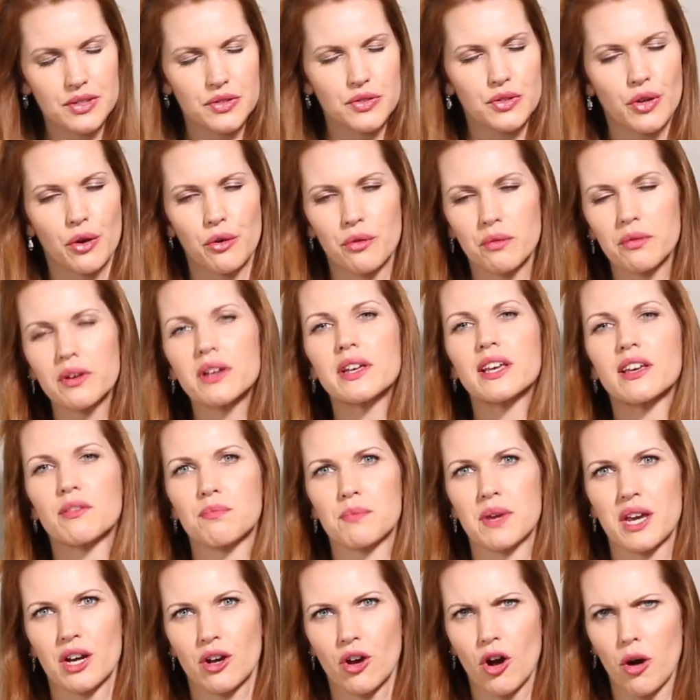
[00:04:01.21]
So give
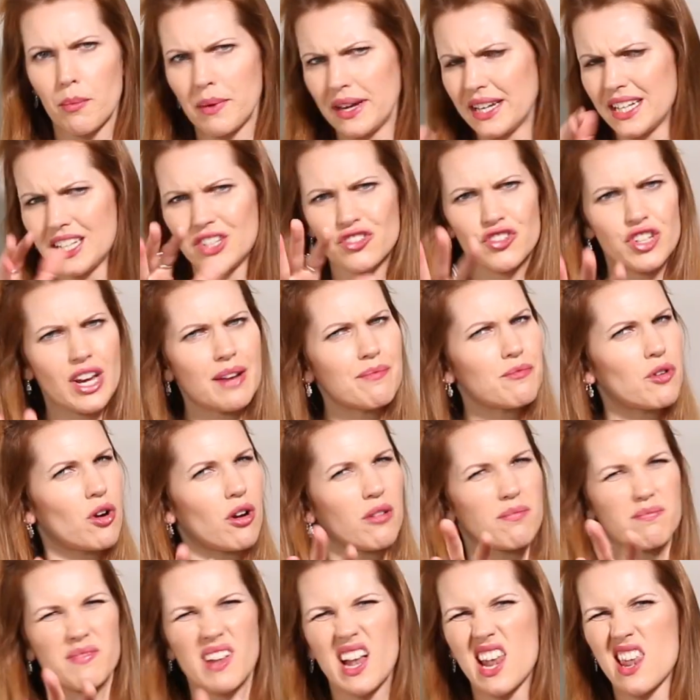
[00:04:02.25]
me a comment. In
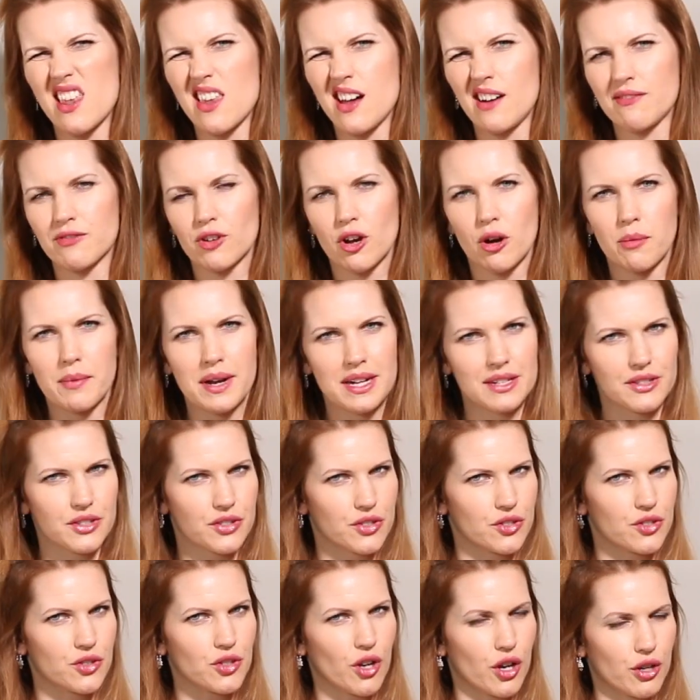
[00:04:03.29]
general, love comments,
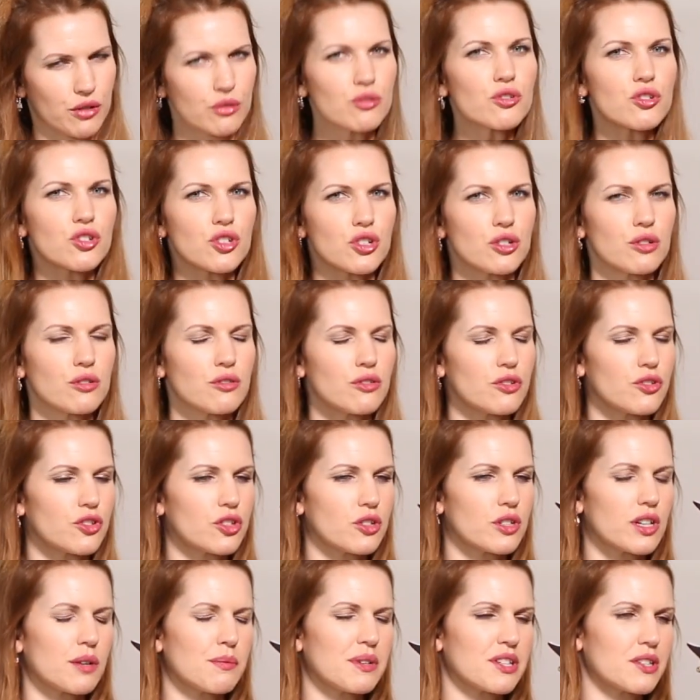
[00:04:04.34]
so do
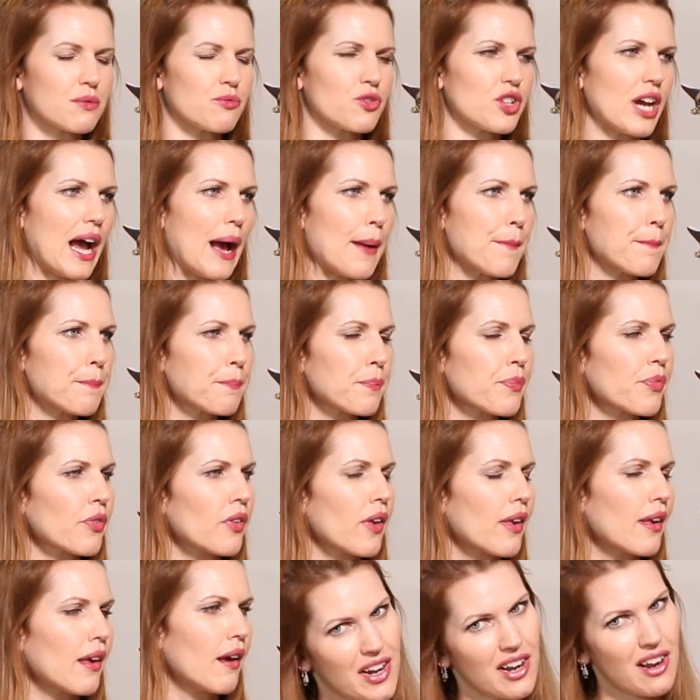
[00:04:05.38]
give me some chat.
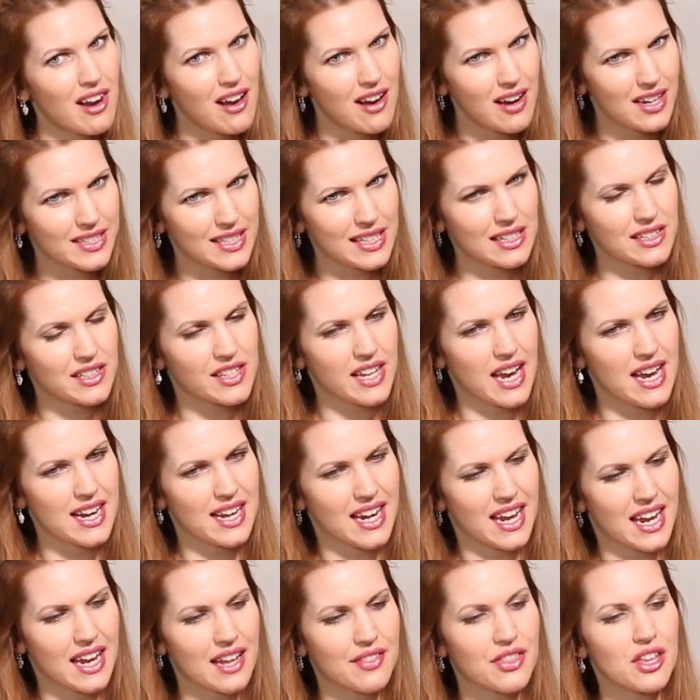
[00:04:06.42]
The last little
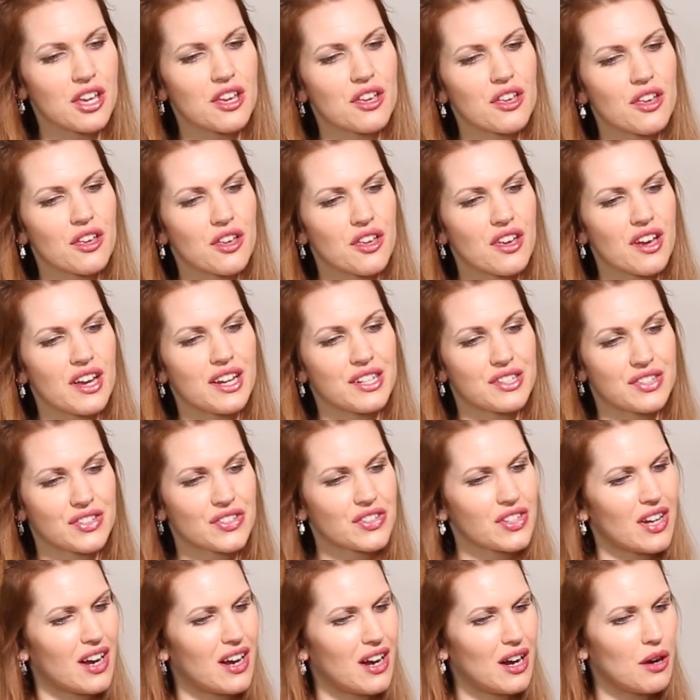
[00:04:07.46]
technique that
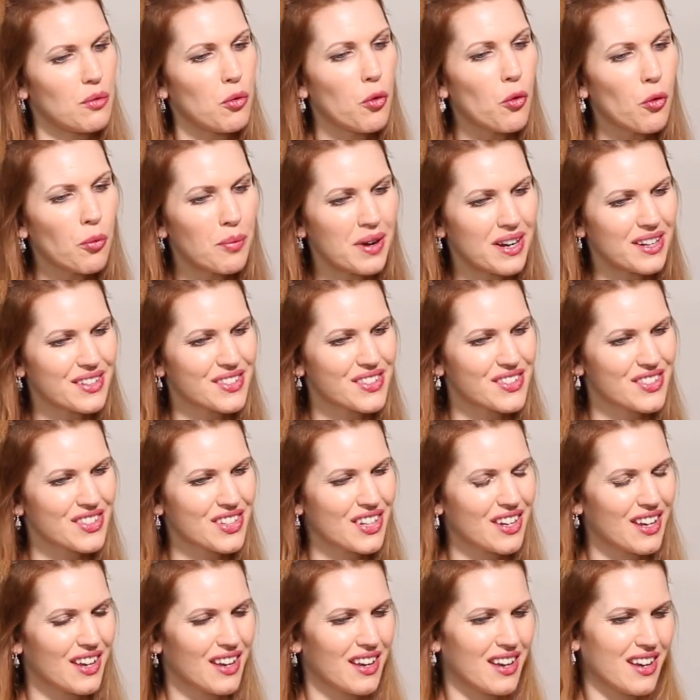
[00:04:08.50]
is almost
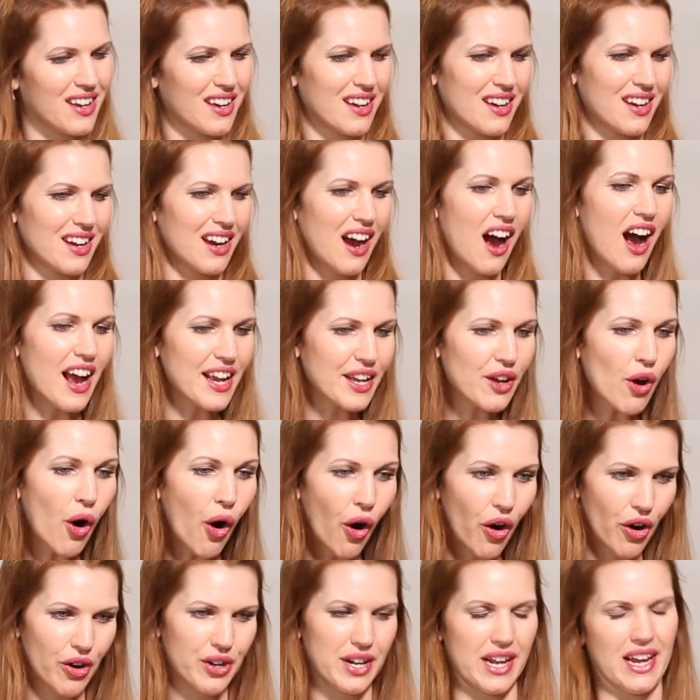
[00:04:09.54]

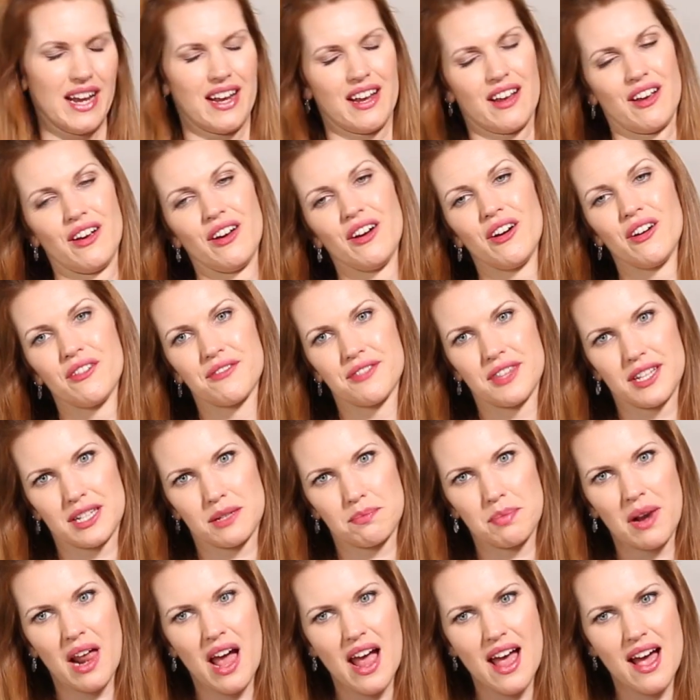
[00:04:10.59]
iconic of this
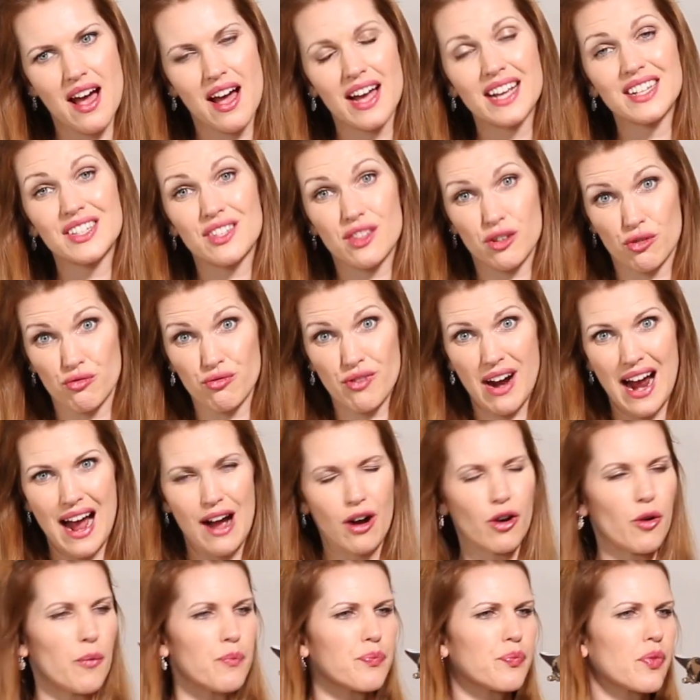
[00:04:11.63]
player is the
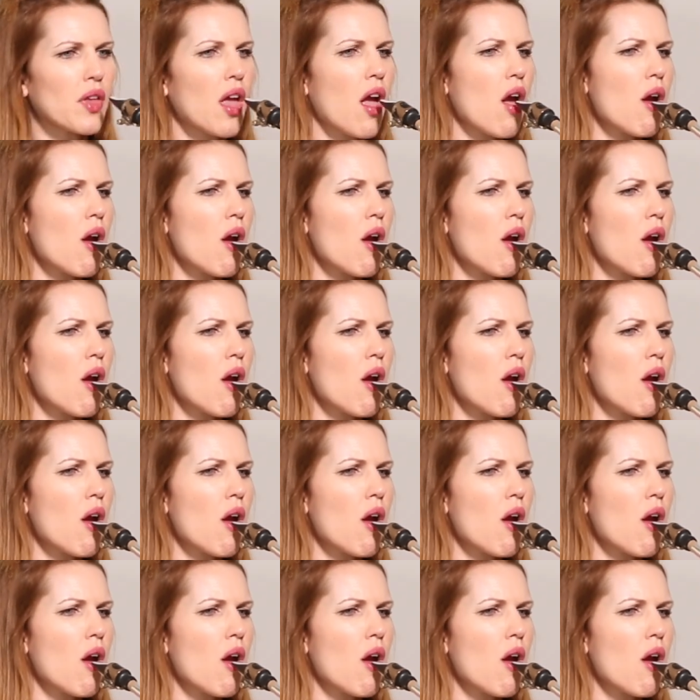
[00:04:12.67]
growl.